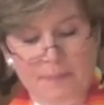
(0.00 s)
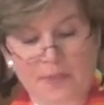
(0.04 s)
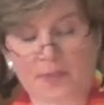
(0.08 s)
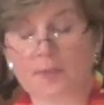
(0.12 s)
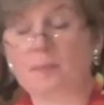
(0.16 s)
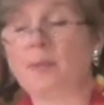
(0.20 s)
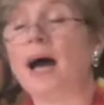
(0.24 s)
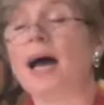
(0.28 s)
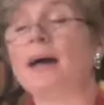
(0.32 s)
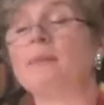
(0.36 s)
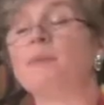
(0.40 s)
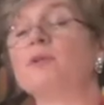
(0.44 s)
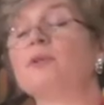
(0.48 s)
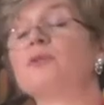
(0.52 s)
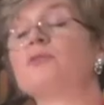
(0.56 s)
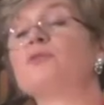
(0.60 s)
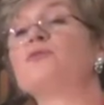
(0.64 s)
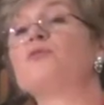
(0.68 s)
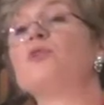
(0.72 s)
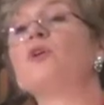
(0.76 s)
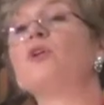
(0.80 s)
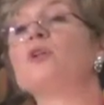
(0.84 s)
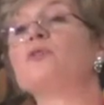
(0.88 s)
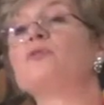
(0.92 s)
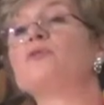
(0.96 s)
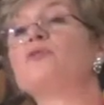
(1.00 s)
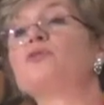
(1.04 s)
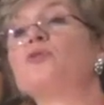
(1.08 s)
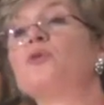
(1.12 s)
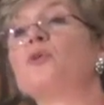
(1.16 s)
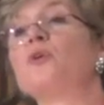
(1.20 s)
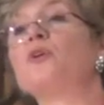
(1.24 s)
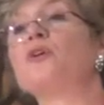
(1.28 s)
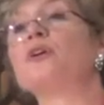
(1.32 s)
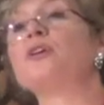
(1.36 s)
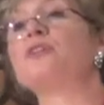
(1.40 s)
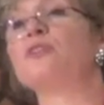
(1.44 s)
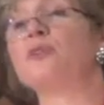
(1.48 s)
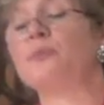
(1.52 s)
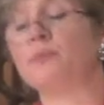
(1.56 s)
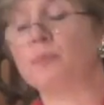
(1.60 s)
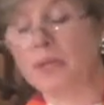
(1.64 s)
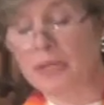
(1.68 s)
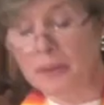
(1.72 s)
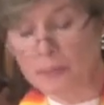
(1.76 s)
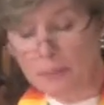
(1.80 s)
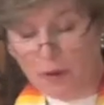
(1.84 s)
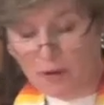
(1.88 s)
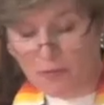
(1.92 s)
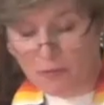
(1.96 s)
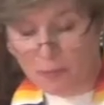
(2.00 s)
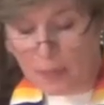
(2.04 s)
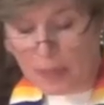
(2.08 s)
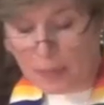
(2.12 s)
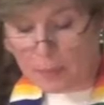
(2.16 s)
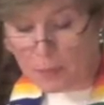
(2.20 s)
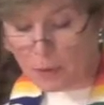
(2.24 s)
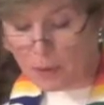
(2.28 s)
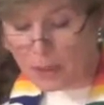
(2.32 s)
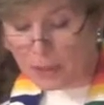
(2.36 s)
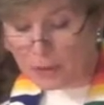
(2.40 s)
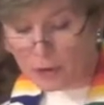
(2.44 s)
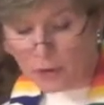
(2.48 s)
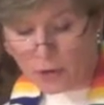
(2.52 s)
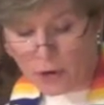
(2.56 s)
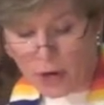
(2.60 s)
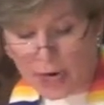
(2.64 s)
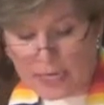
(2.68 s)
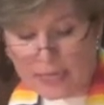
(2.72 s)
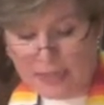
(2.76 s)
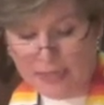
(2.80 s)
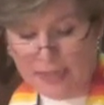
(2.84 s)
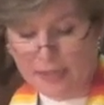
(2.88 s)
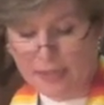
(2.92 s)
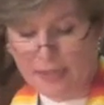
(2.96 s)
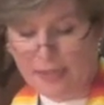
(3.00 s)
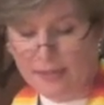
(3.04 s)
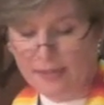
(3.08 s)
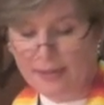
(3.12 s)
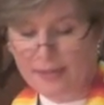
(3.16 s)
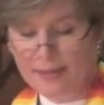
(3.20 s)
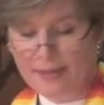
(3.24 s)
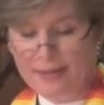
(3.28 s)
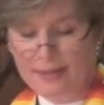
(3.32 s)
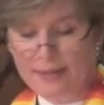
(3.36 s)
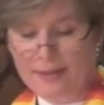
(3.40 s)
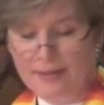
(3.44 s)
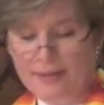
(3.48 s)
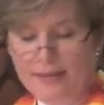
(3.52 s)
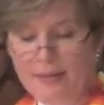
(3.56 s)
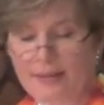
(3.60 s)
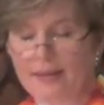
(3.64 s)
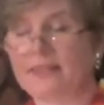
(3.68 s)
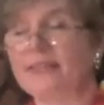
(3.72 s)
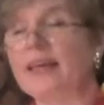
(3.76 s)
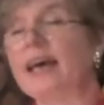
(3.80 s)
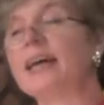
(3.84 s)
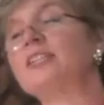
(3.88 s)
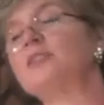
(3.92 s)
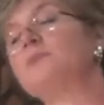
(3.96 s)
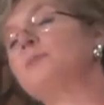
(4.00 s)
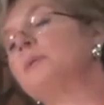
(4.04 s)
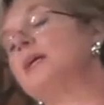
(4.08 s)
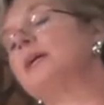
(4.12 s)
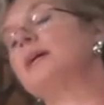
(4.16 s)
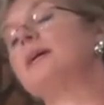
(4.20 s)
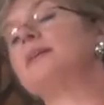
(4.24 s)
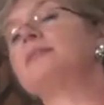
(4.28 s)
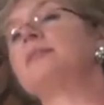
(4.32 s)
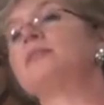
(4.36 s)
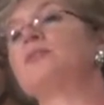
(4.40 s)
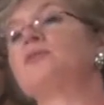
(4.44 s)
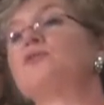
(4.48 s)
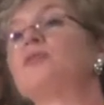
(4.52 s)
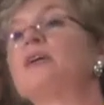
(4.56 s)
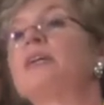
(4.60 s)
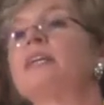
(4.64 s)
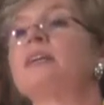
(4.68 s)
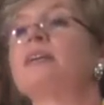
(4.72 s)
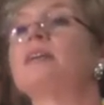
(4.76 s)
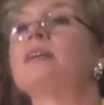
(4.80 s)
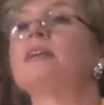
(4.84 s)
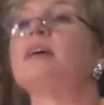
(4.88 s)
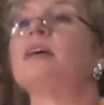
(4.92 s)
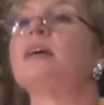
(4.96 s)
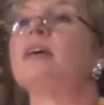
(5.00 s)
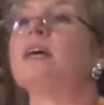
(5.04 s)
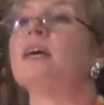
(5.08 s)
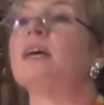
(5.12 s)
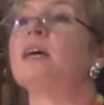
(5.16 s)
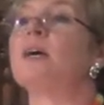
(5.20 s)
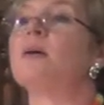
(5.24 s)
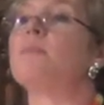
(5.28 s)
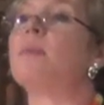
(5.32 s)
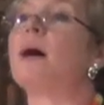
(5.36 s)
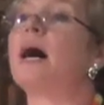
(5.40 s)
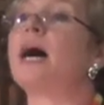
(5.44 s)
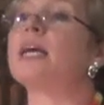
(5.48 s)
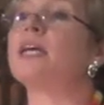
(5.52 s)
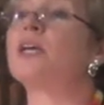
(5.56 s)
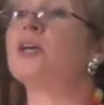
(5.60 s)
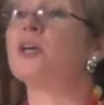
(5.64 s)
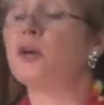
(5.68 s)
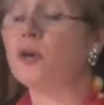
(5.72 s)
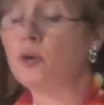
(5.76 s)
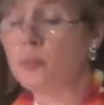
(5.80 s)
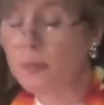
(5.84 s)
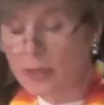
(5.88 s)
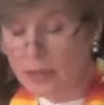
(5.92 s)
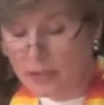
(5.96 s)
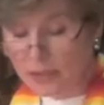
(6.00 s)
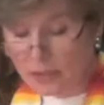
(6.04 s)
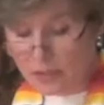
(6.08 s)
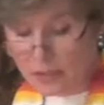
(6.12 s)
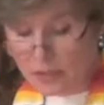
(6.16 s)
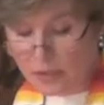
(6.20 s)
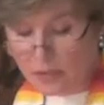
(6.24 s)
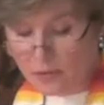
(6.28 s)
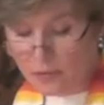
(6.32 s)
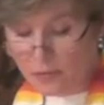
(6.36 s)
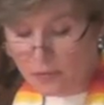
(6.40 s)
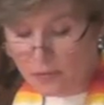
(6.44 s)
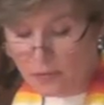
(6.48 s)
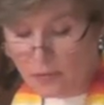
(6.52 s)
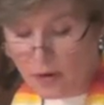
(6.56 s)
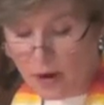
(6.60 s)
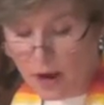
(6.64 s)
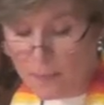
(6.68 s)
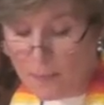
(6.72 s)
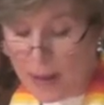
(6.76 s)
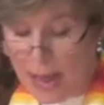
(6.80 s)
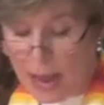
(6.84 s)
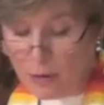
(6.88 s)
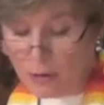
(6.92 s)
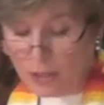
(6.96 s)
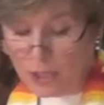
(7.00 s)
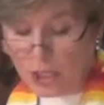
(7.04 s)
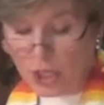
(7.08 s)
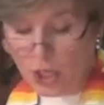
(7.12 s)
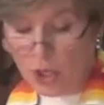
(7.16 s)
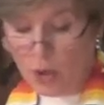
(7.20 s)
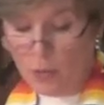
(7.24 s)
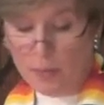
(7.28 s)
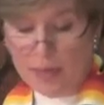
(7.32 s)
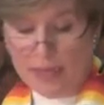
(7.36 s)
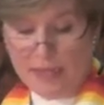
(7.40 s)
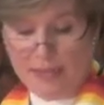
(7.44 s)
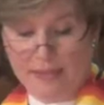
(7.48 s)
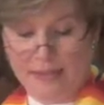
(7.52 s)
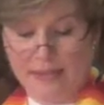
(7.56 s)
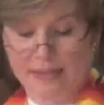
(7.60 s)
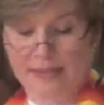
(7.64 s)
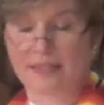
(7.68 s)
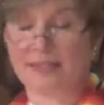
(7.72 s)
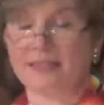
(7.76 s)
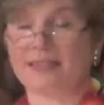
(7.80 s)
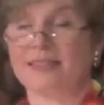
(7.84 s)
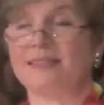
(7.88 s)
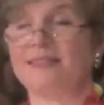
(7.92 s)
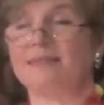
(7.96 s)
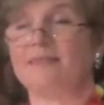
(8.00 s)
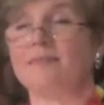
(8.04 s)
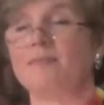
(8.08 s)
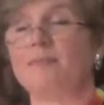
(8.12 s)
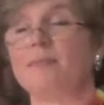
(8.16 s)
The Bible is full of stories of people in crisis, and that's because it's written by humans about humans.